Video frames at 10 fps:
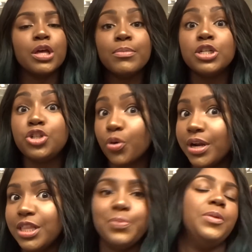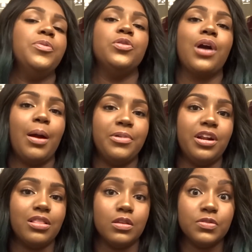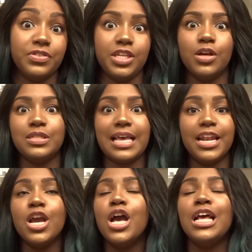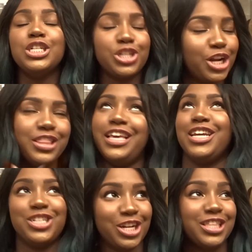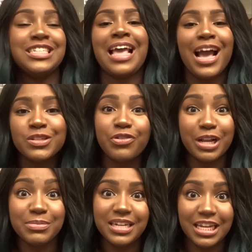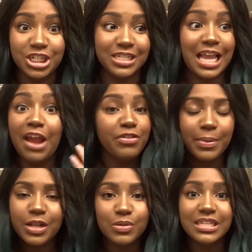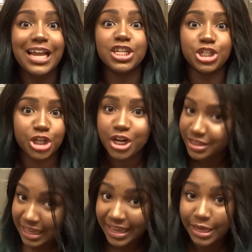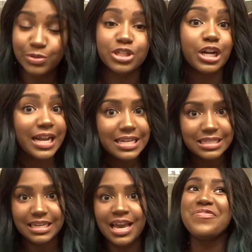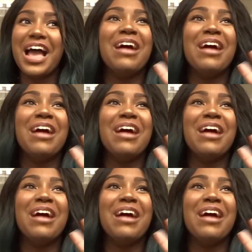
The majority of the people who commented on those videos said sure thing, because I asked for recommendations. Everybody was like, sure thing. It was crazy.